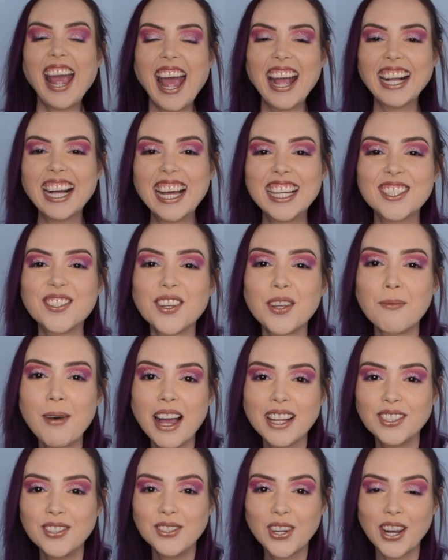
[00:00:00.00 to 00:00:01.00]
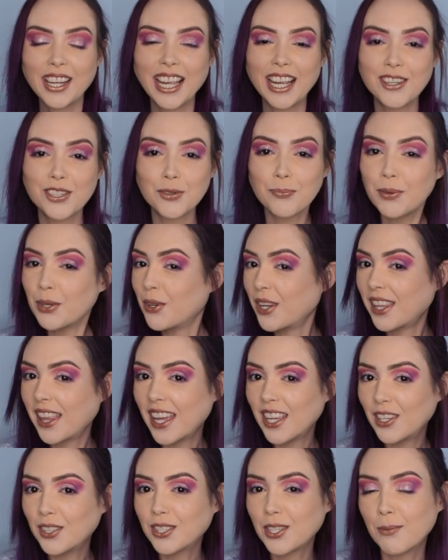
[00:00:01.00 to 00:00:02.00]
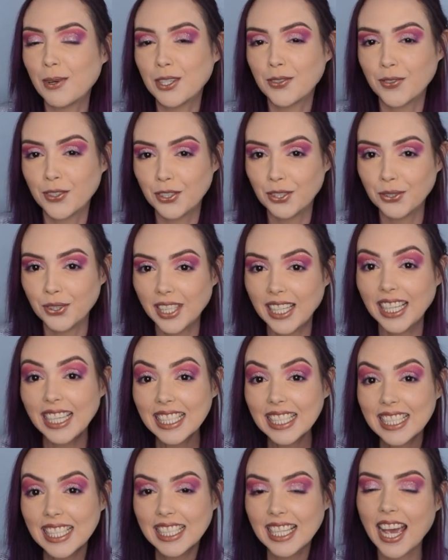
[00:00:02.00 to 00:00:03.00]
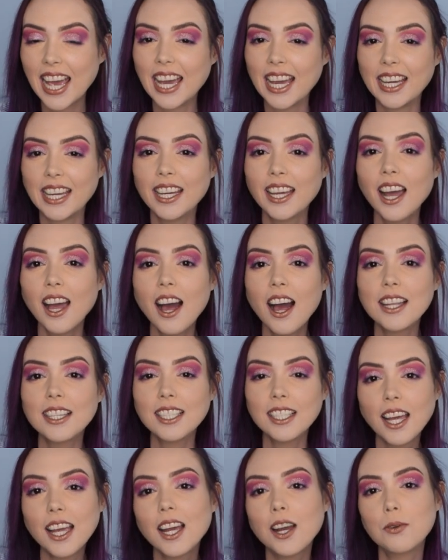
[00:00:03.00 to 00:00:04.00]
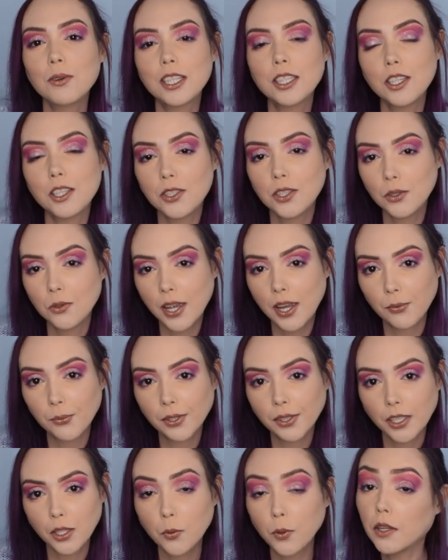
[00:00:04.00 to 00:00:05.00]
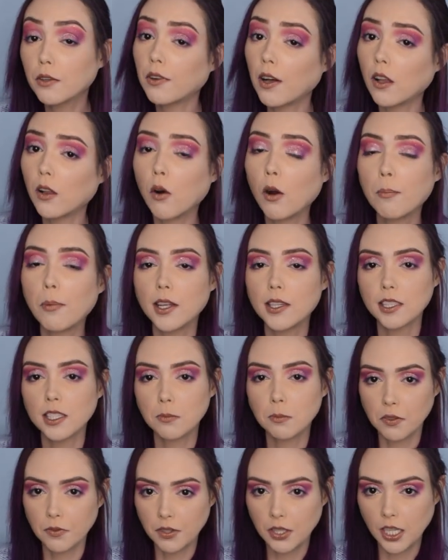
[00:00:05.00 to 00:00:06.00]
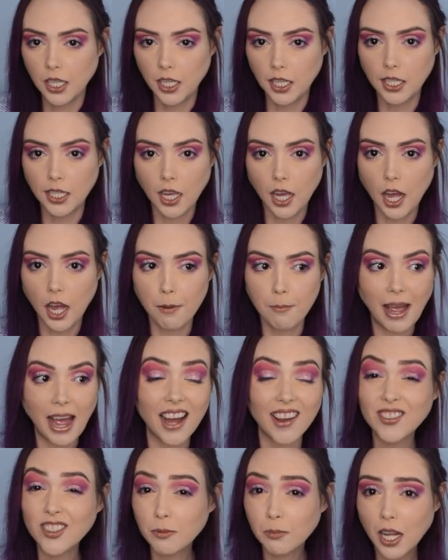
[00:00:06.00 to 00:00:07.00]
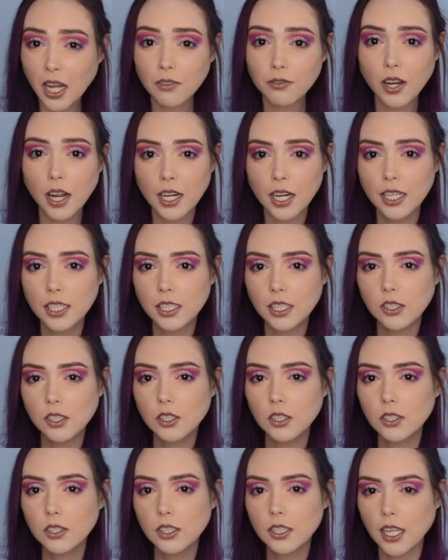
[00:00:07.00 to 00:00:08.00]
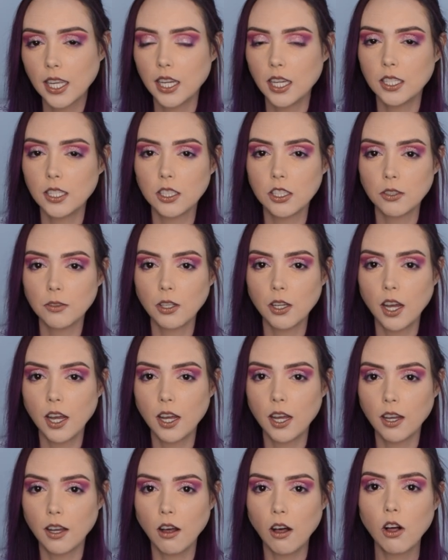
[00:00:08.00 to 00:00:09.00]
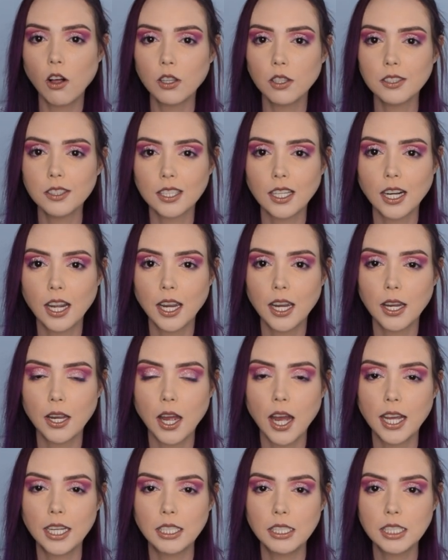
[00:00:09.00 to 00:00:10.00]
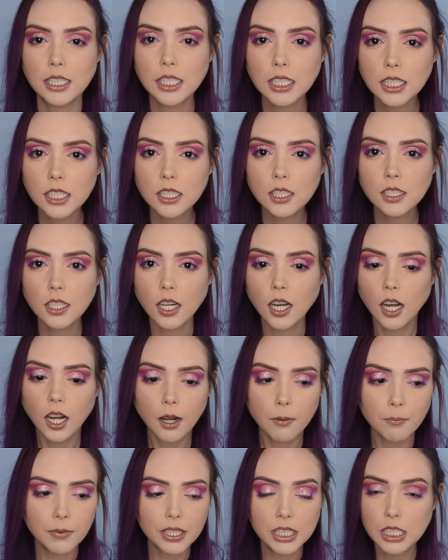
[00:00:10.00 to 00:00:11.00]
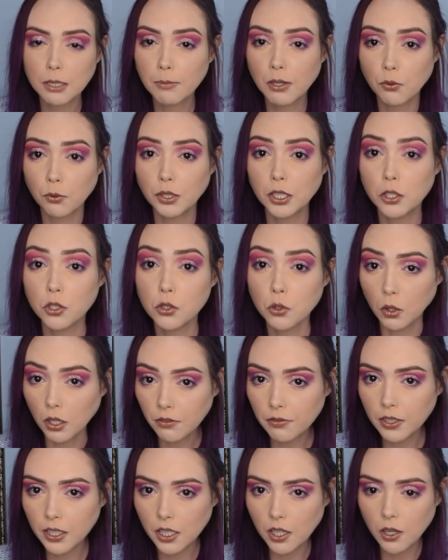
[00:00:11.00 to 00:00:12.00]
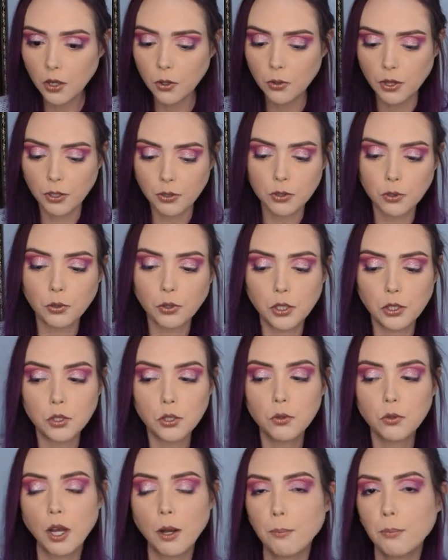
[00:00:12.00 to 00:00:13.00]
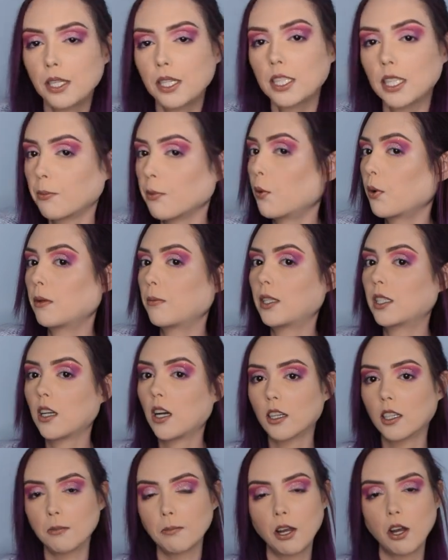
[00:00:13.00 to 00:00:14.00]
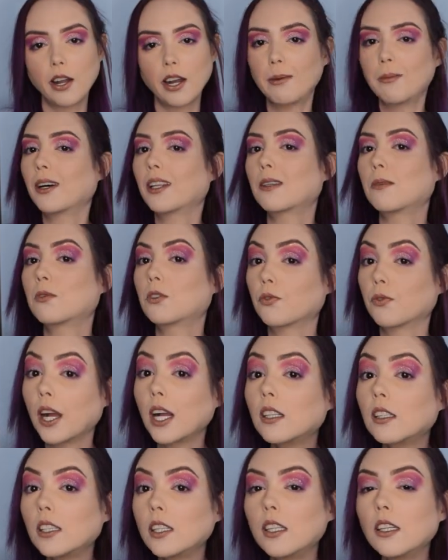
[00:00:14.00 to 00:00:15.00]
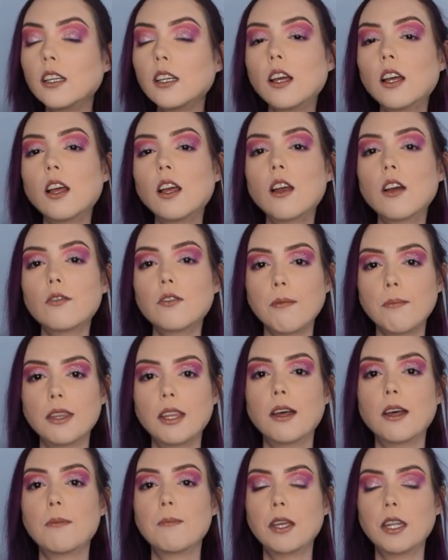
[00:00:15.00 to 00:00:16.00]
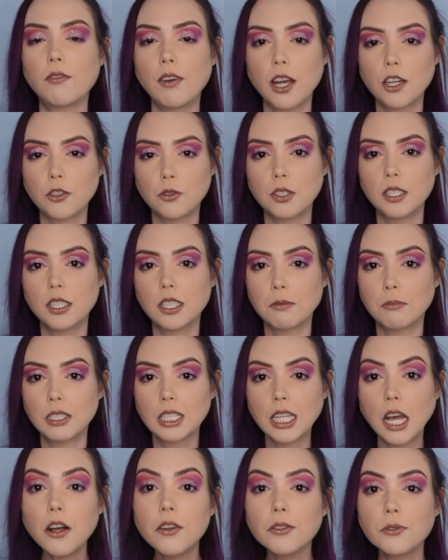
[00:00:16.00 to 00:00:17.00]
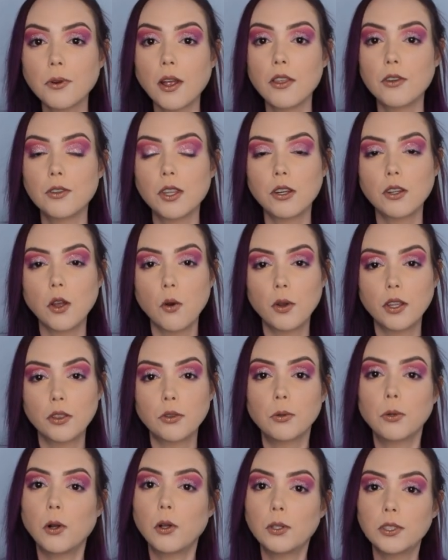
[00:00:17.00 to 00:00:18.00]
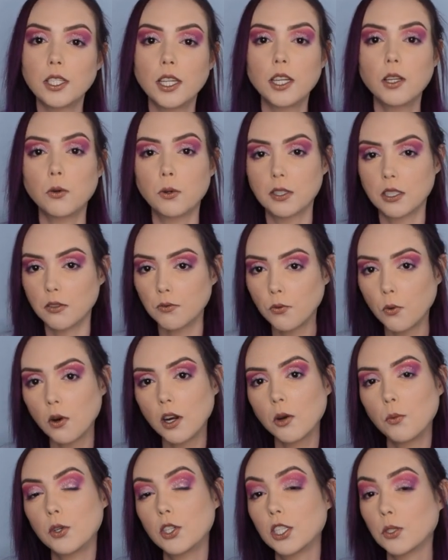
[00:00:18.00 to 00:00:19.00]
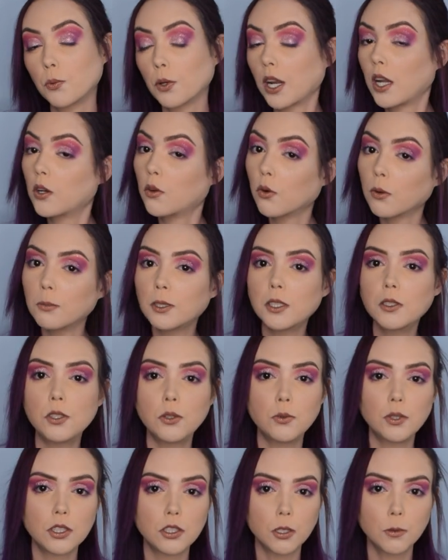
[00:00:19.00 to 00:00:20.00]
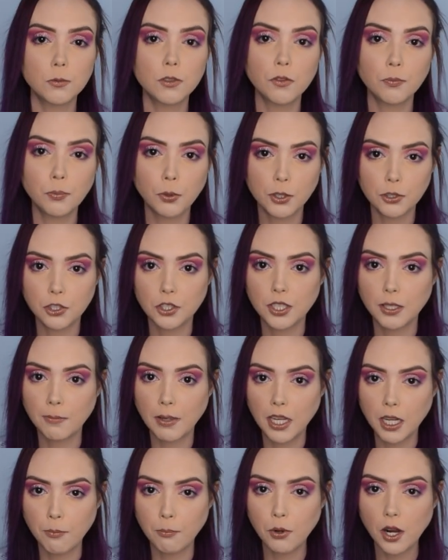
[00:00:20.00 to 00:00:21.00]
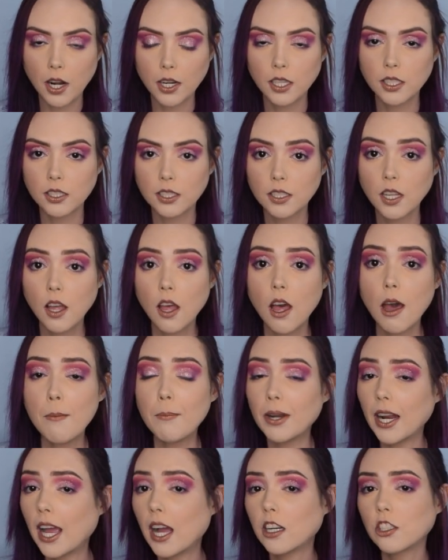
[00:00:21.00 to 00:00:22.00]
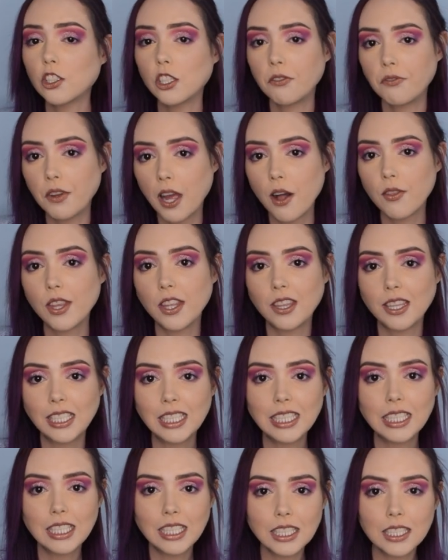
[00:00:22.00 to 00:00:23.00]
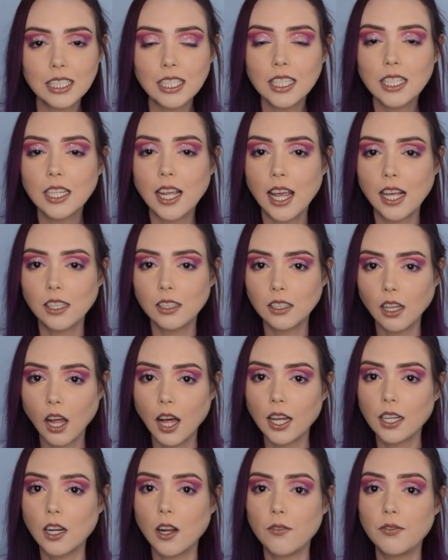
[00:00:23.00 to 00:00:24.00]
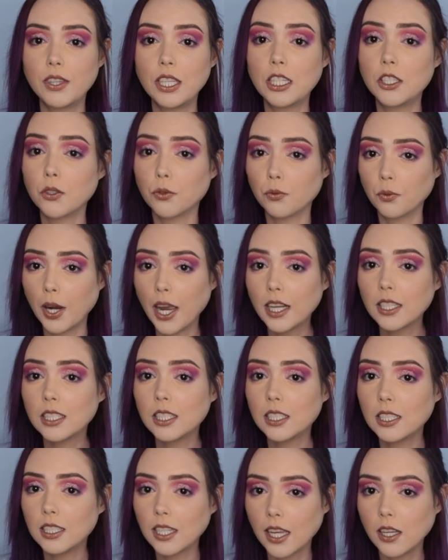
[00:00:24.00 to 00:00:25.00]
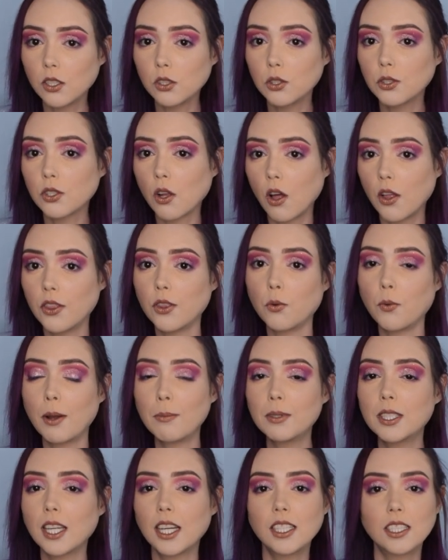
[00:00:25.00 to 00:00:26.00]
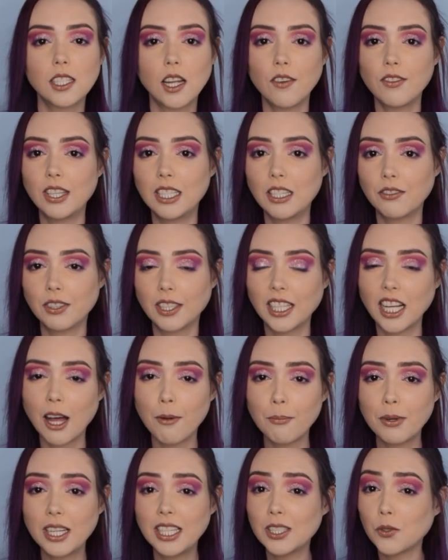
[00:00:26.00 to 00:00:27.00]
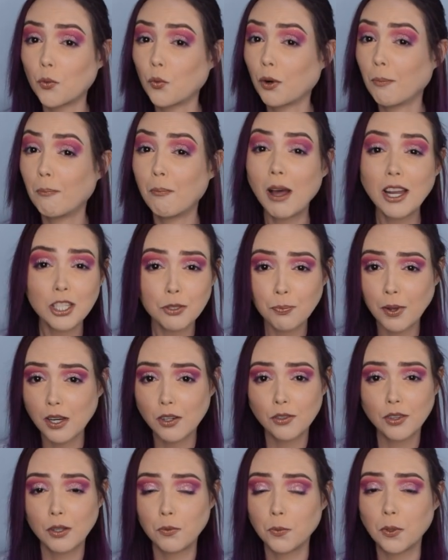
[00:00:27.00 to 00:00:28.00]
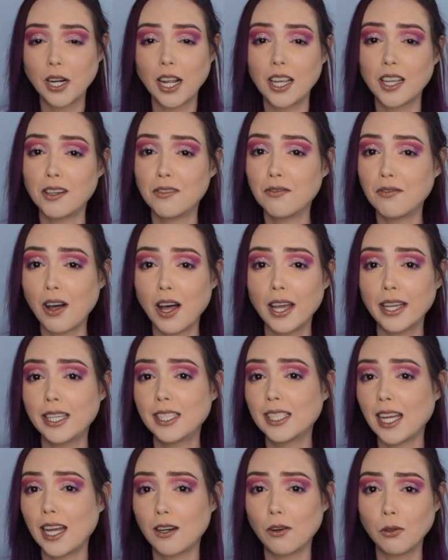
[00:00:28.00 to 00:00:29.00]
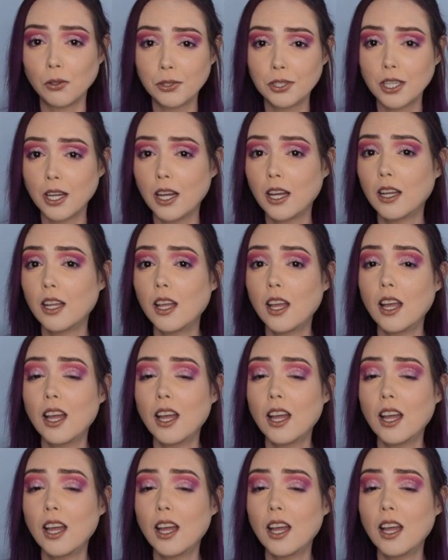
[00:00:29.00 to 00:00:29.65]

Hey guys, welcome back to Dark Angel Beauty. Thank you so much for tuning in today. Today I wanted to do a really quick follow-up on some of the um, after Black Friday deals and uh, hauls that I, I did. Um, it's gonna be a really short video. There's only two companies I'm going to be talking about. I bought them directly from the manufacturers themselves rather than going through Ulta or Sephora, which is what I normally do in terms of purchasing makeup products. But I actually found that this season, a lot of the direct sales on the websites of the different companies were much better than what I could find at Ulta,